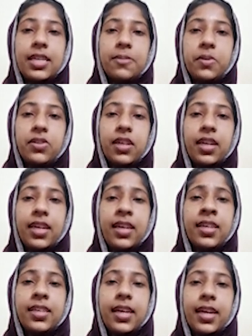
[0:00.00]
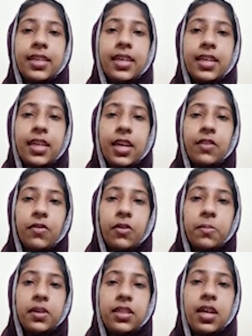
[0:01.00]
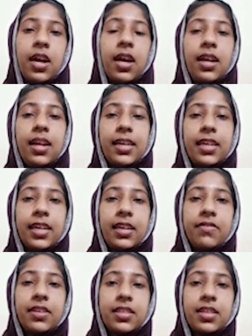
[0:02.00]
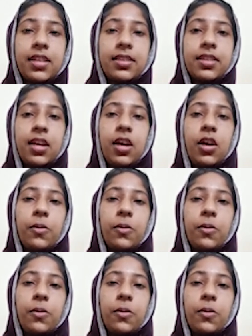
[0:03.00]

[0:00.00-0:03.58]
especially in a delicate environment like living cells,